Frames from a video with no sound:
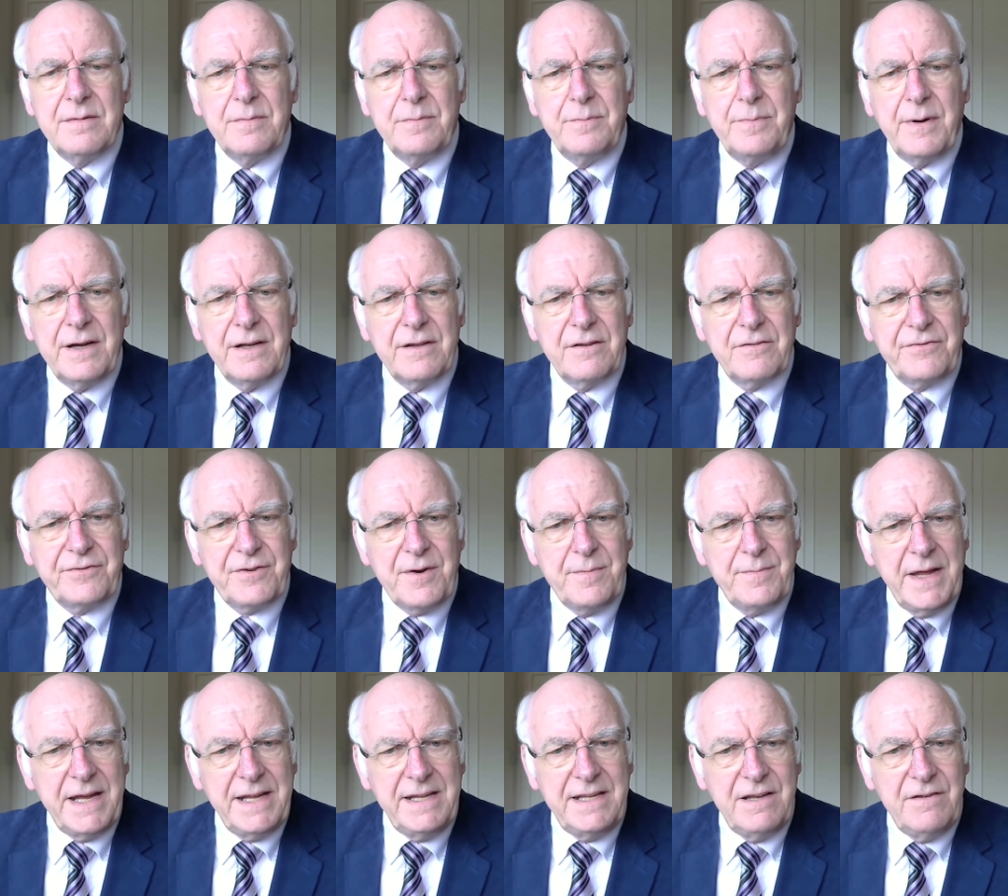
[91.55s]
But from
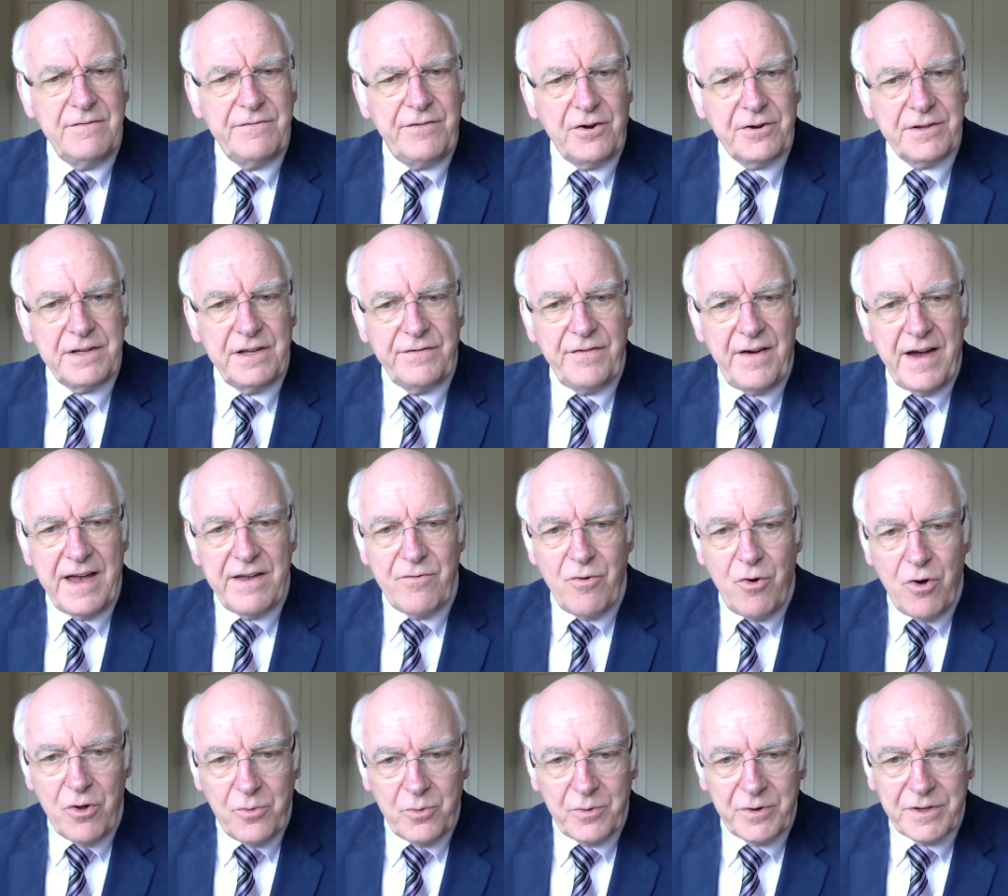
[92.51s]
1945
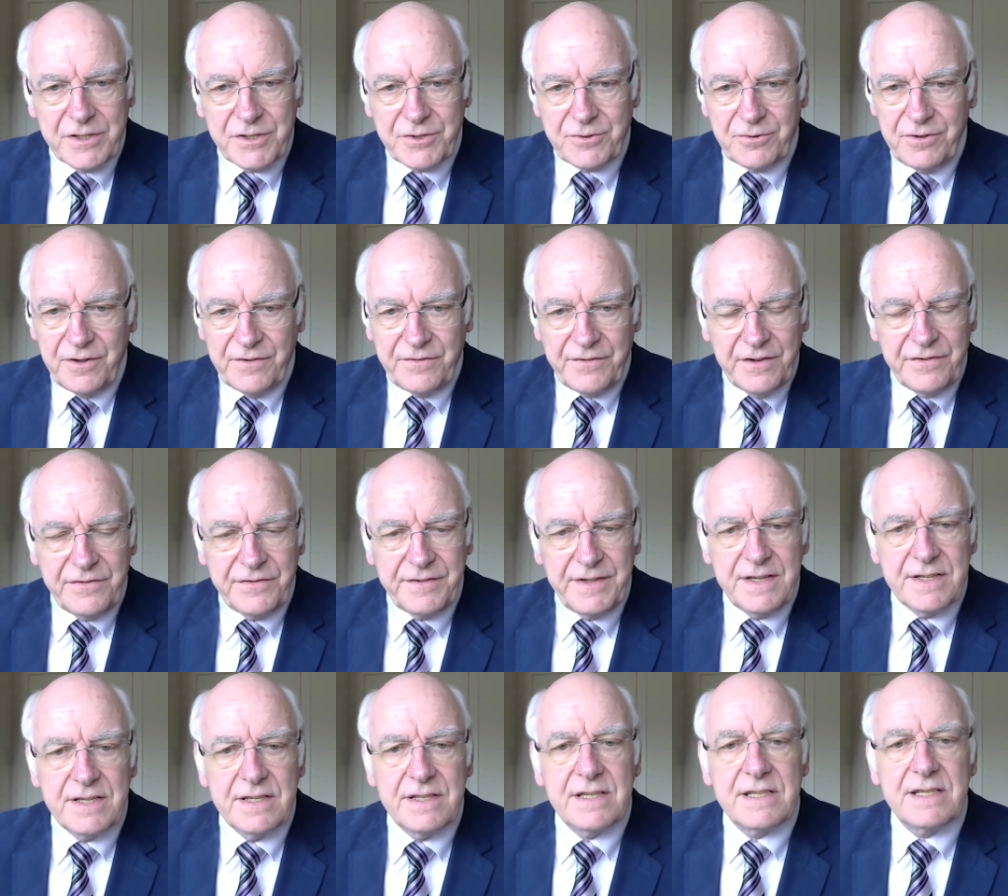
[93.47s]
onwards through the
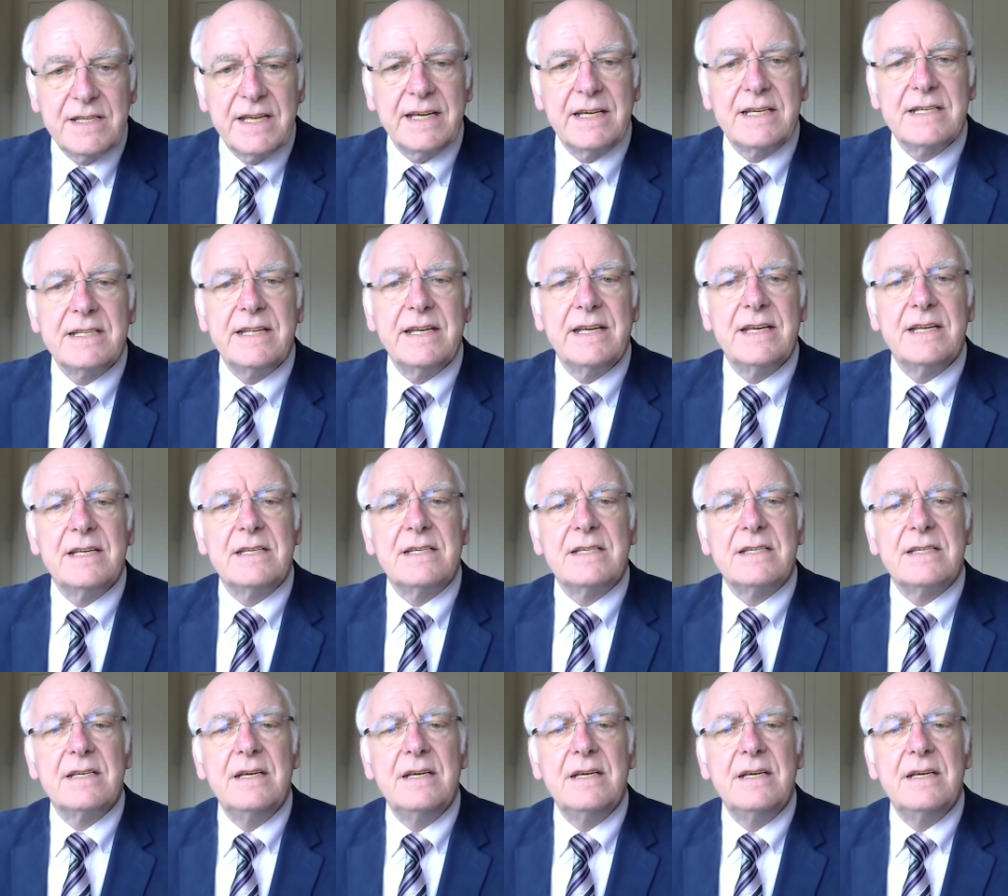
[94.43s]
50s and 60s,